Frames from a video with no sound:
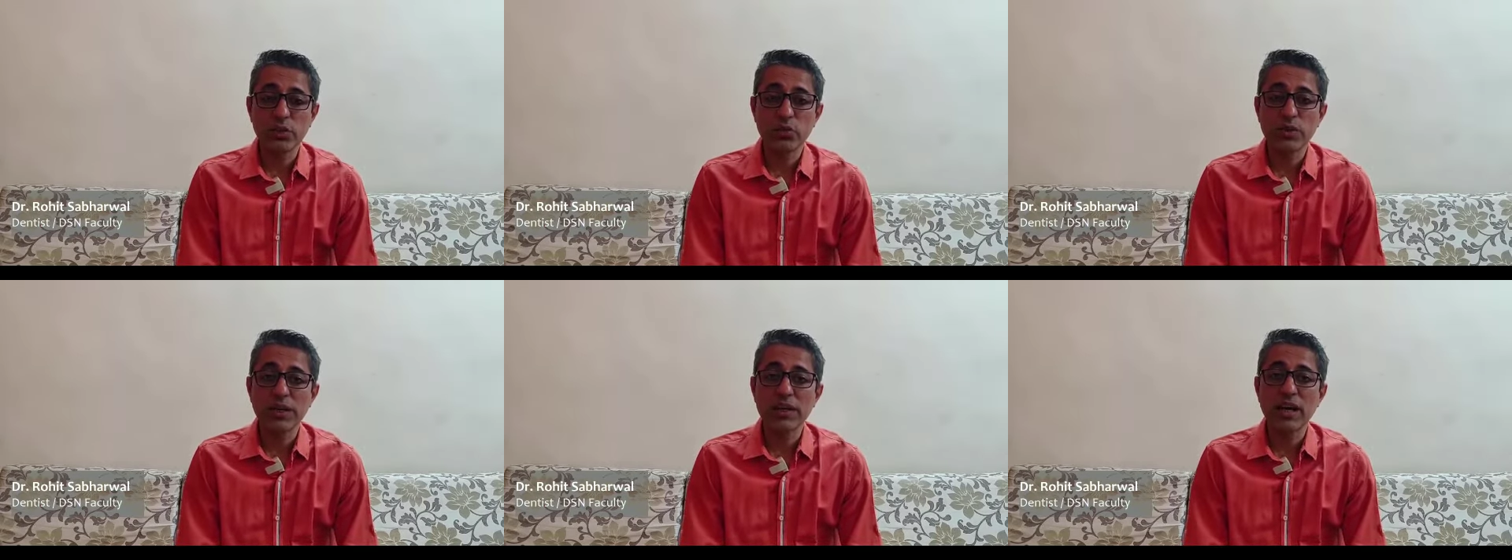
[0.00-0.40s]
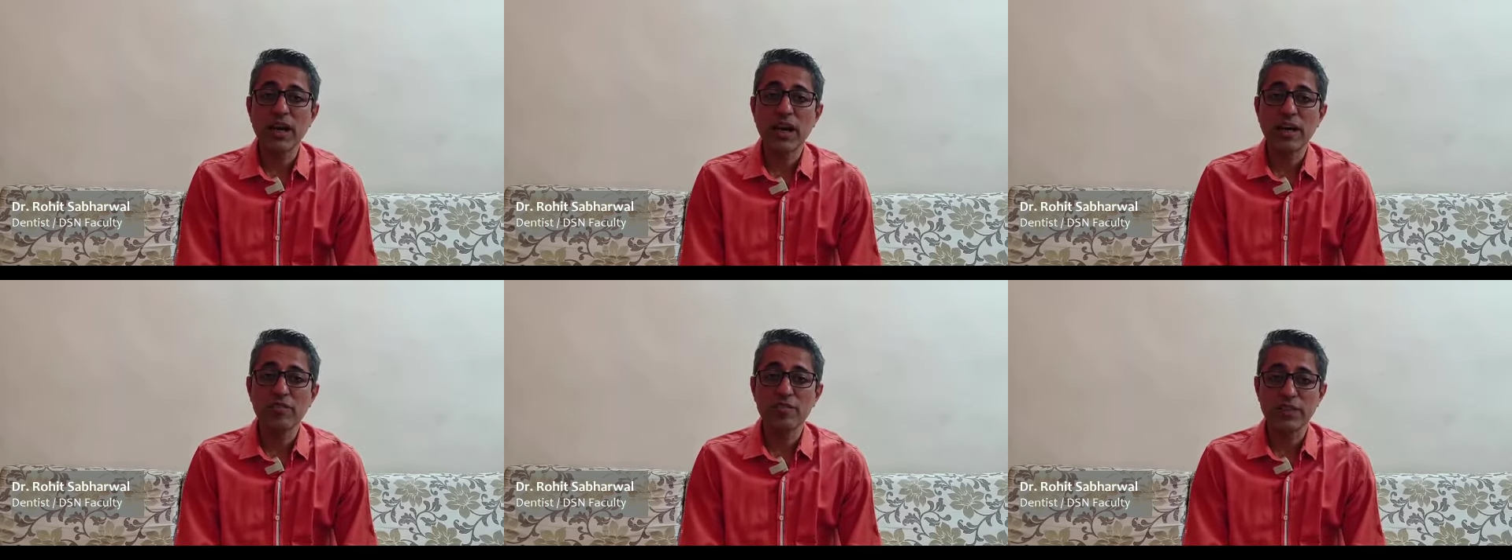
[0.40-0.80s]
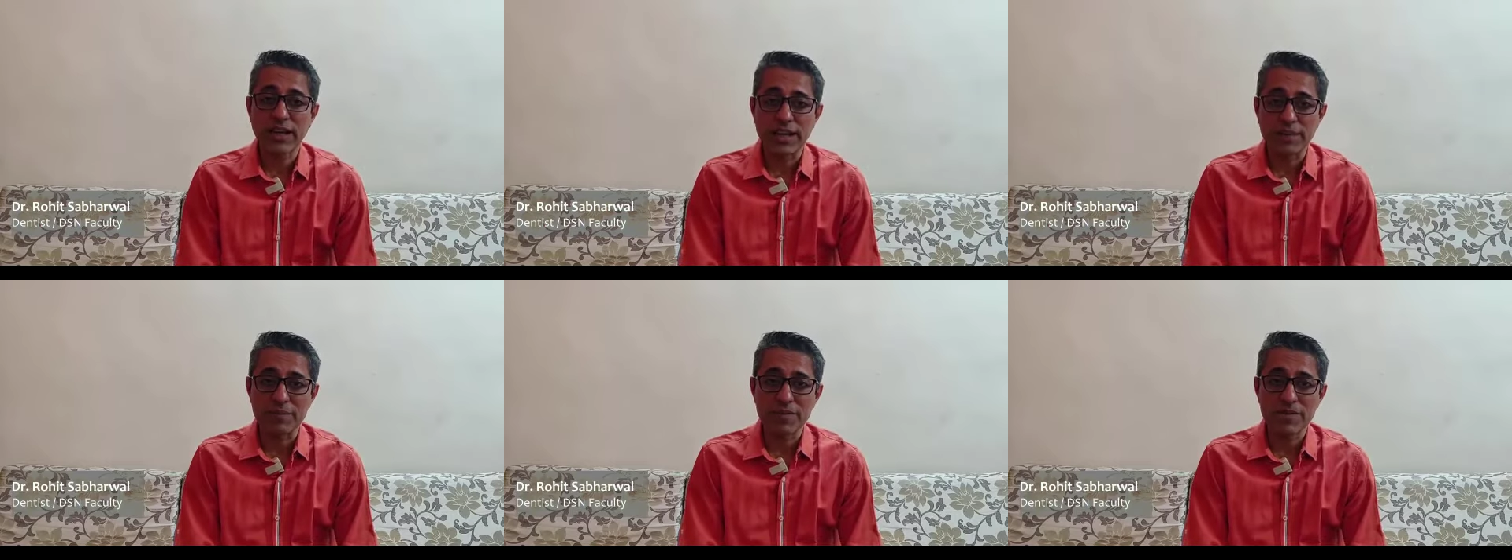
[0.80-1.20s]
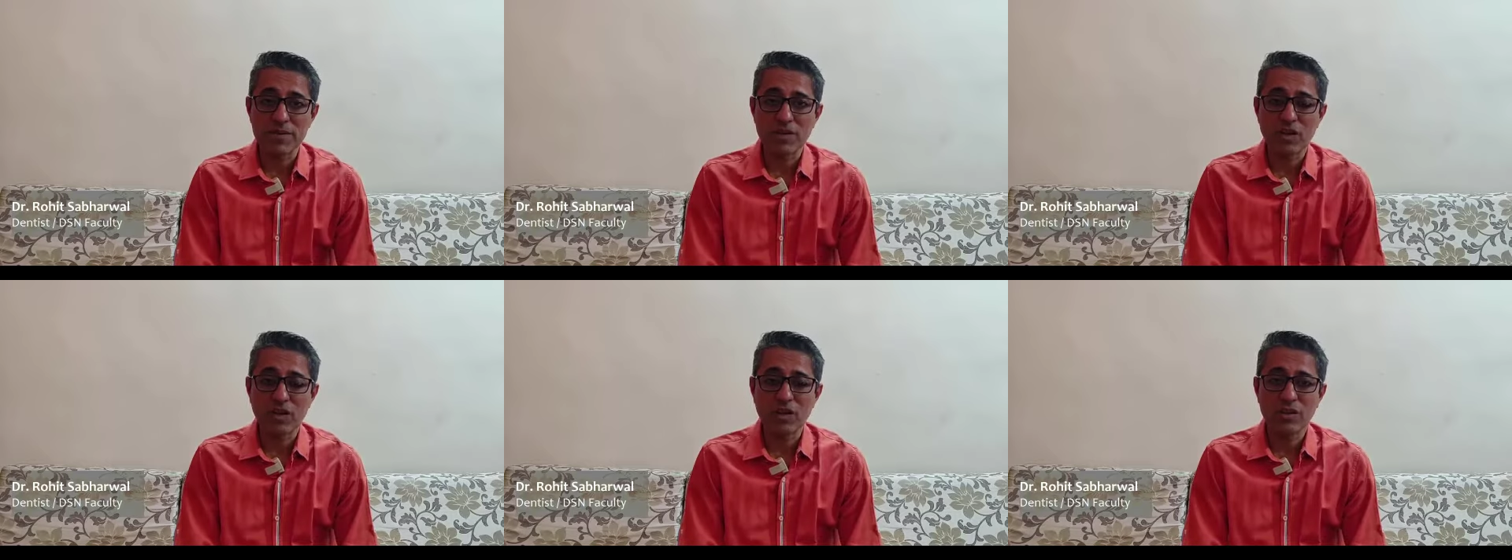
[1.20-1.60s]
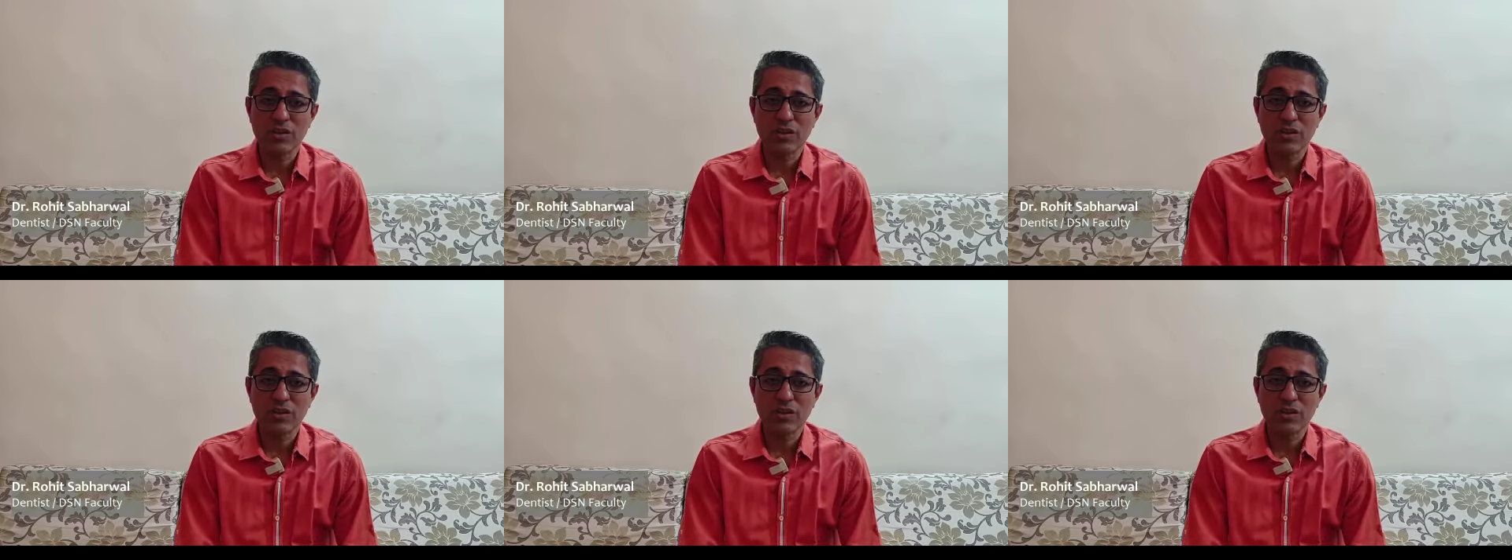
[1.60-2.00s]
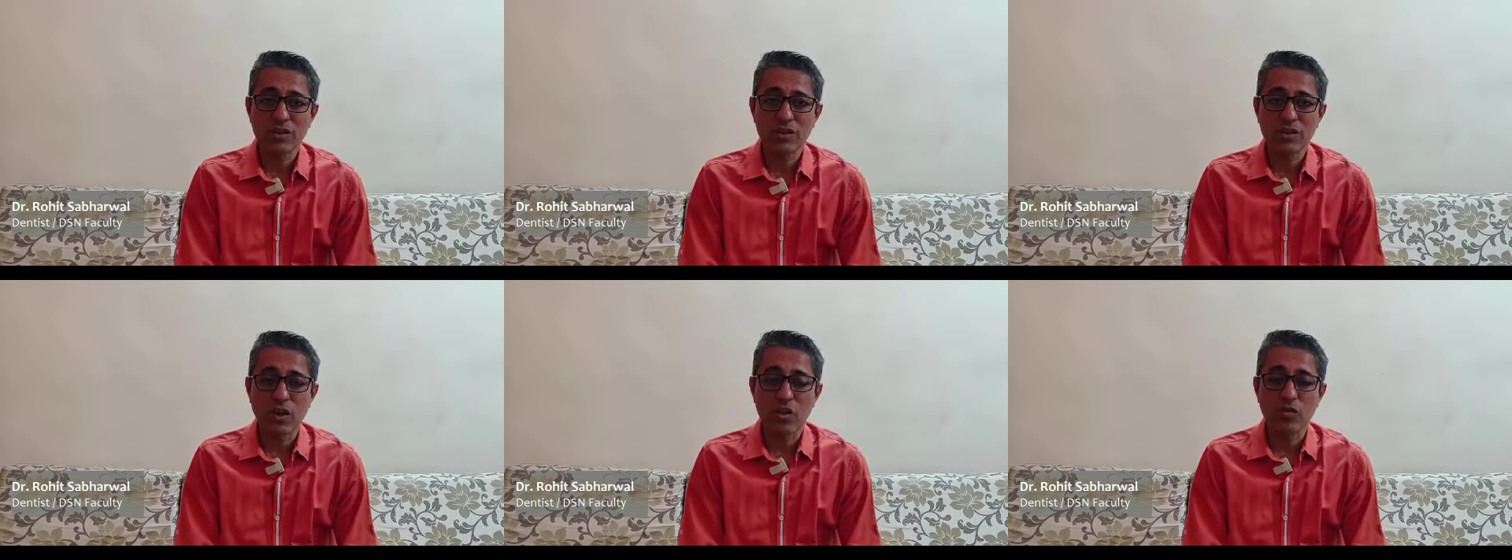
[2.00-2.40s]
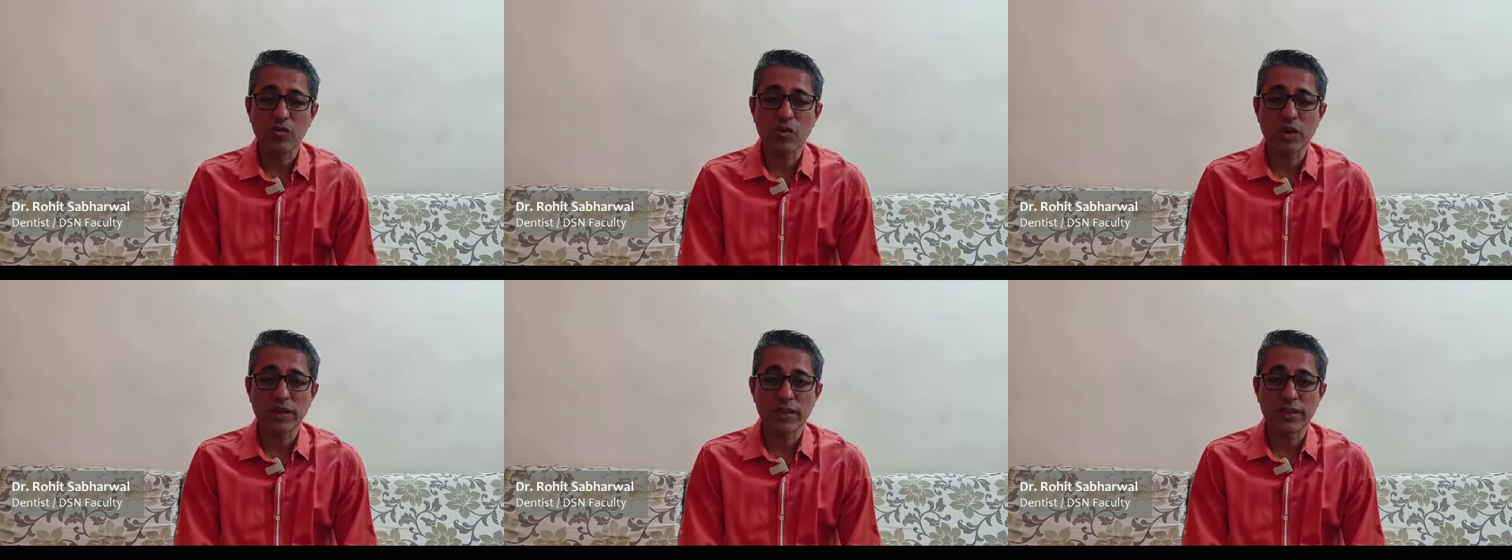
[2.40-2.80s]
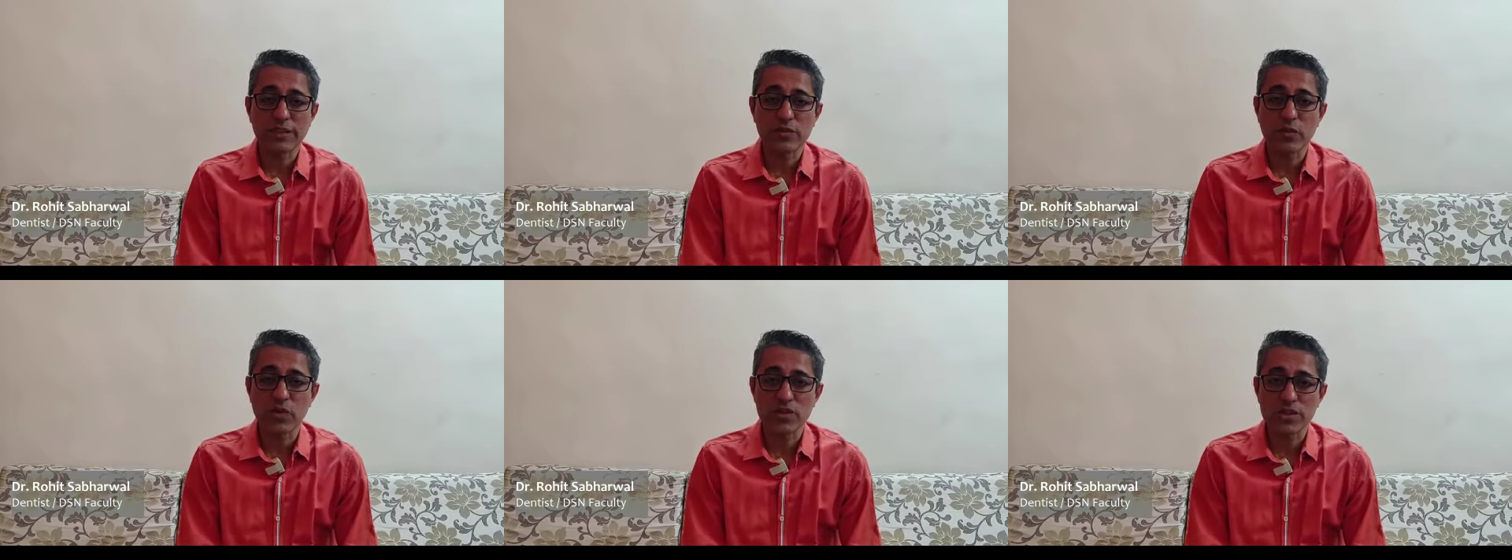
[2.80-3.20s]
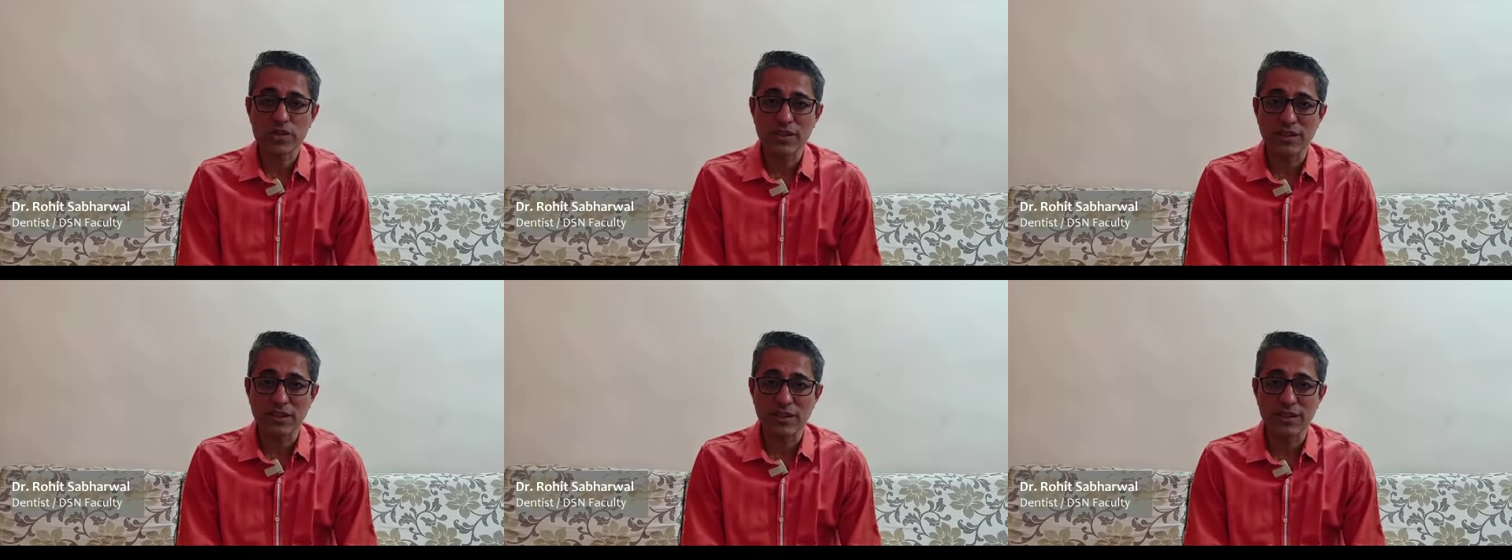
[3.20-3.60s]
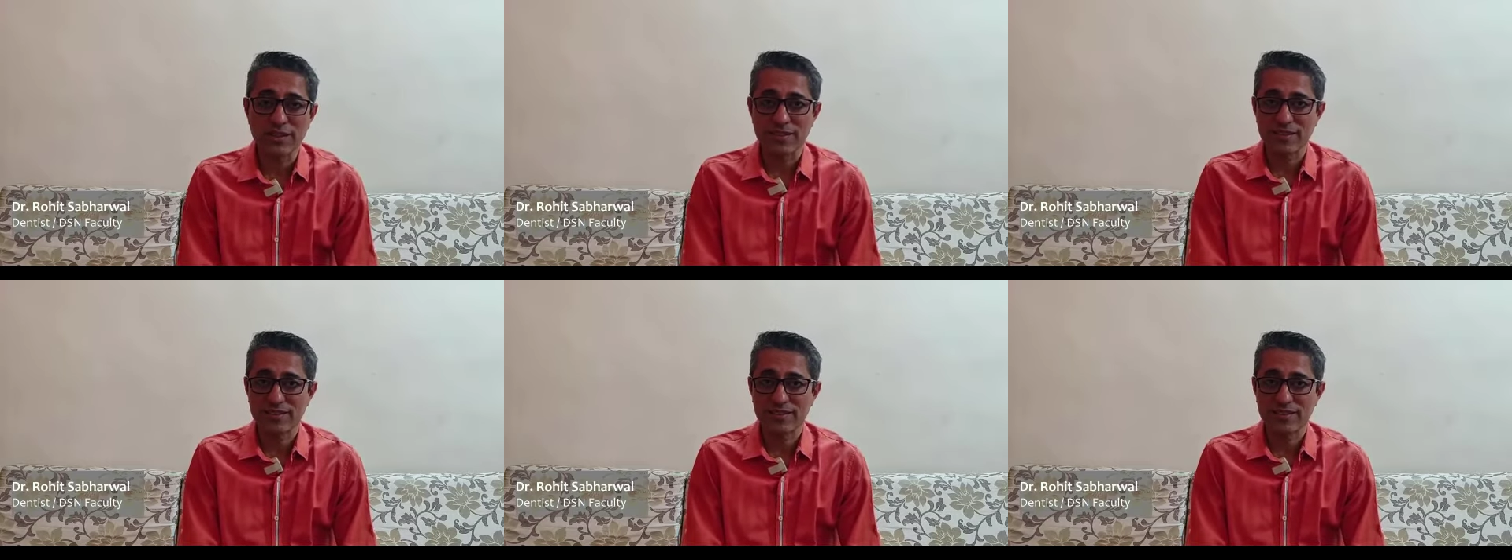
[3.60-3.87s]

two and a half times of what it was earlier.